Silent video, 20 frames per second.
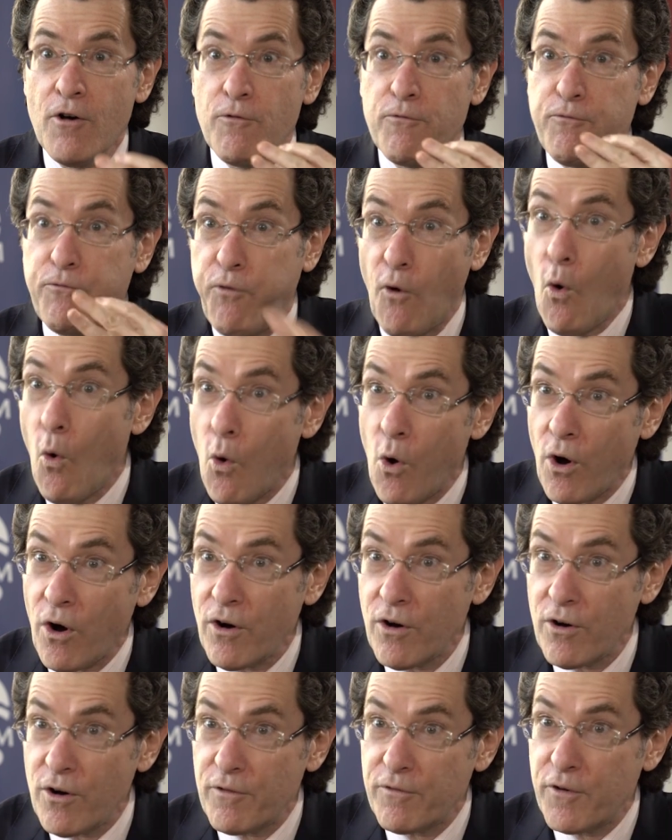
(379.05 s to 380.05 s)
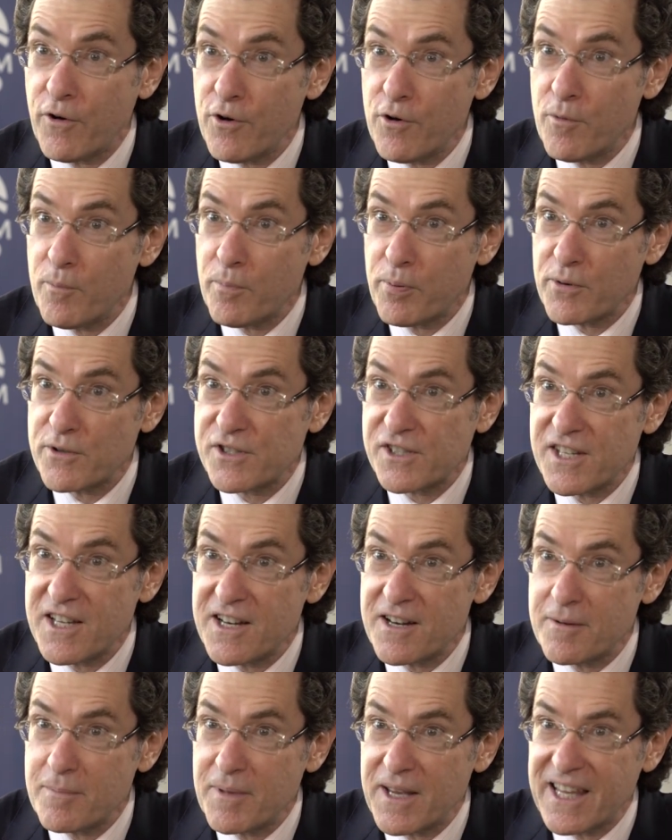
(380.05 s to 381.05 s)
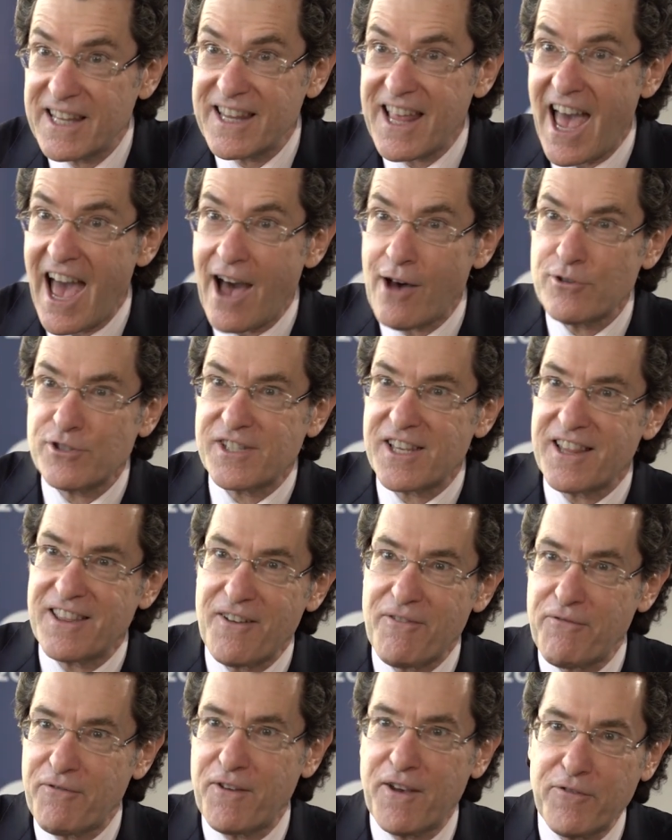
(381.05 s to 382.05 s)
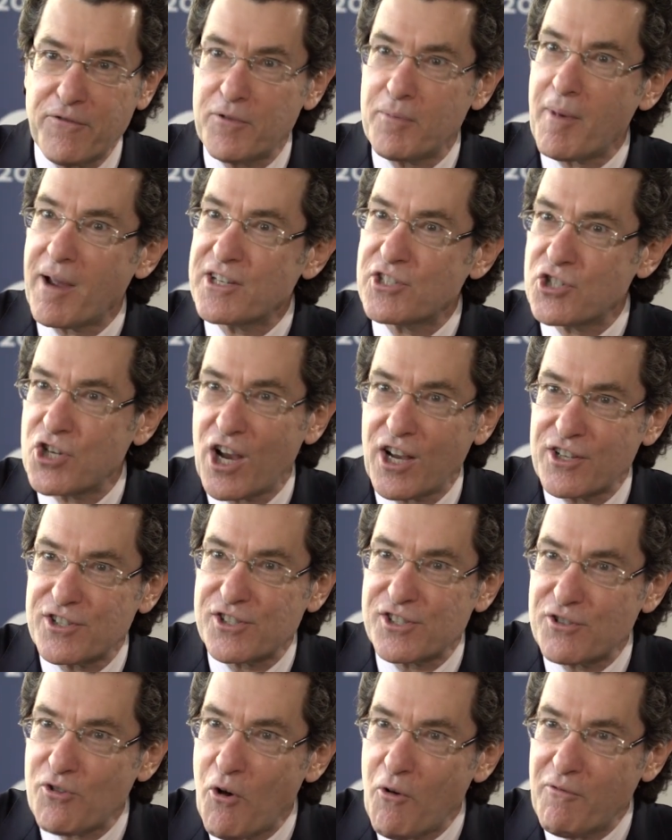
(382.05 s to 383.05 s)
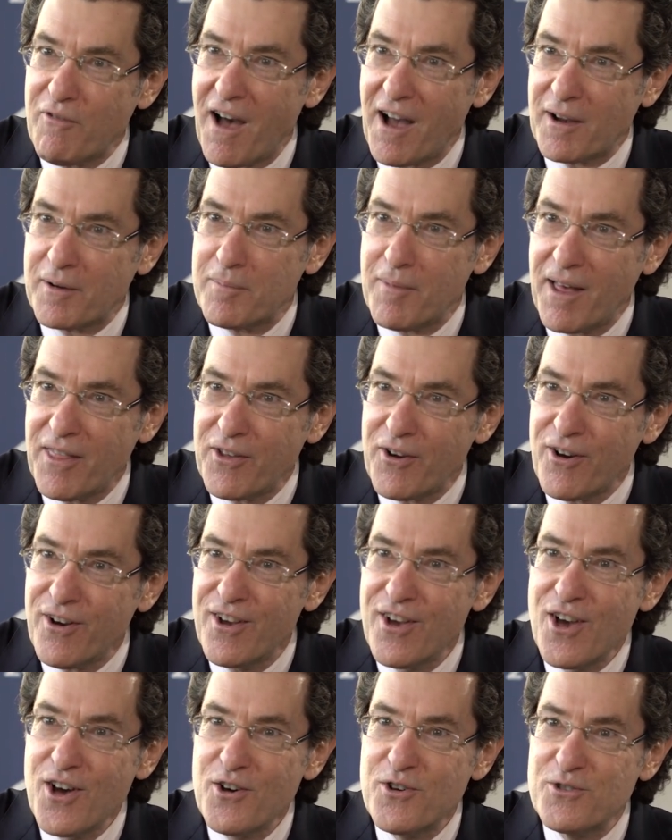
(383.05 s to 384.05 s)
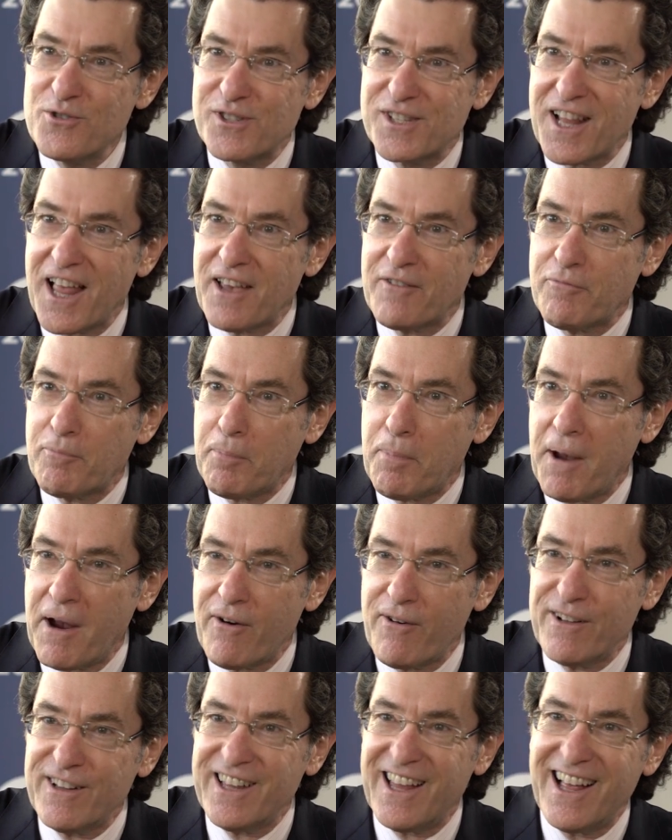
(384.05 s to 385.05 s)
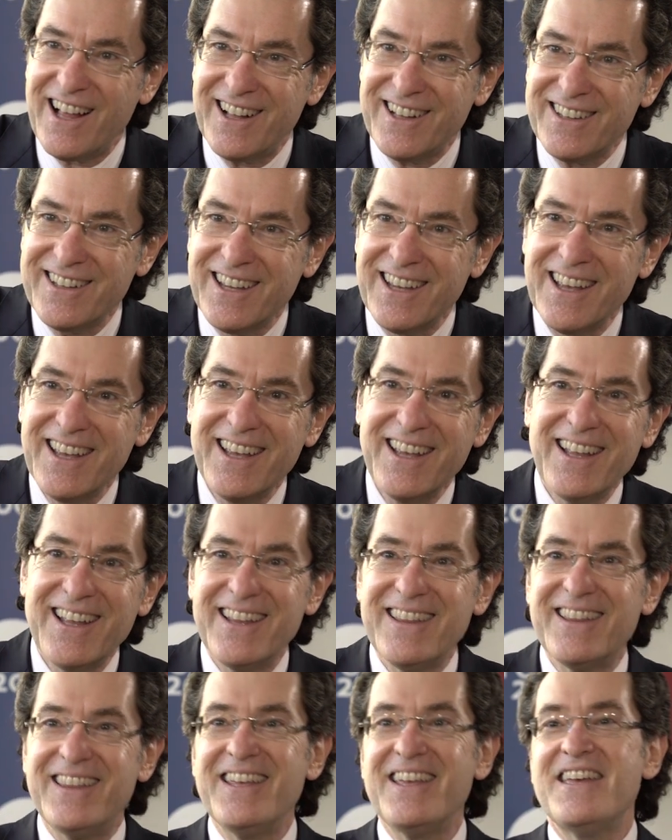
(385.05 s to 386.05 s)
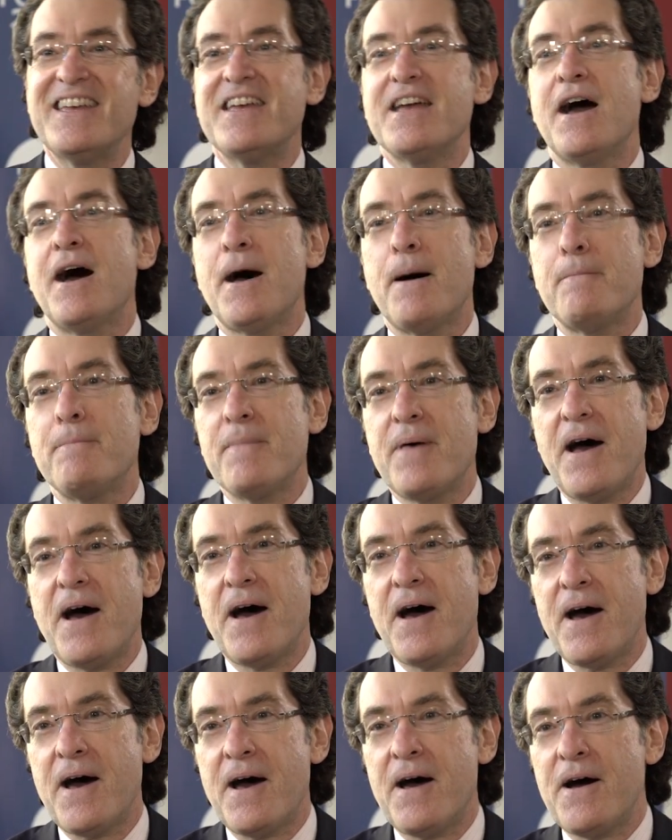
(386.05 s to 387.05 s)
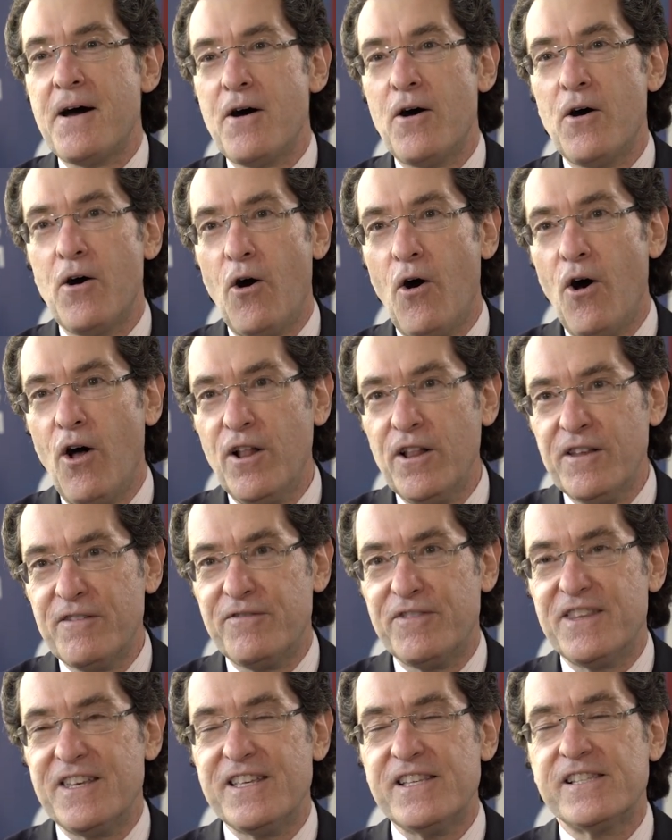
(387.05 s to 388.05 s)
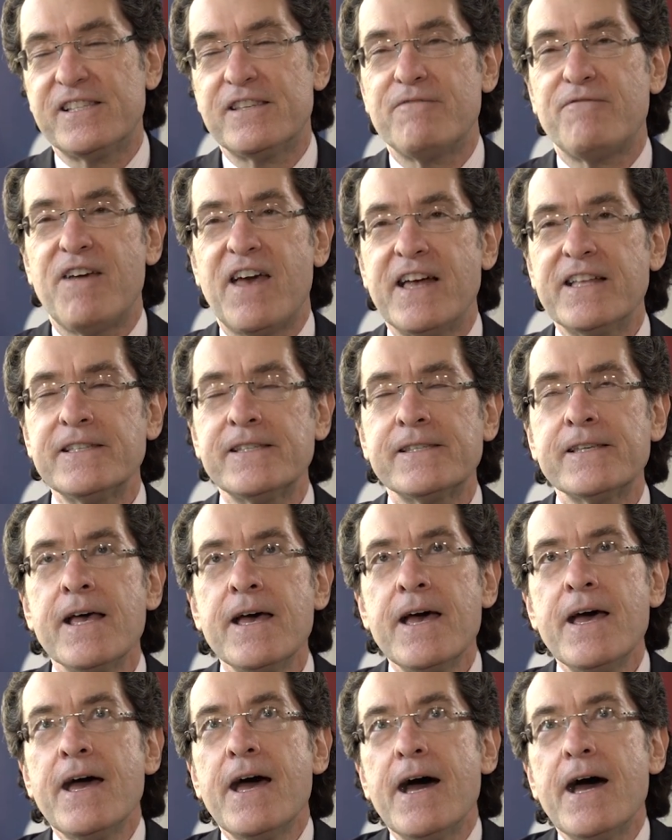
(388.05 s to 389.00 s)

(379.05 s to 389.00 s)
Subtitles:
four of whom preceded me in the house, and the fifth, my Czechoslovak mother, whose life paralleled the all of these events.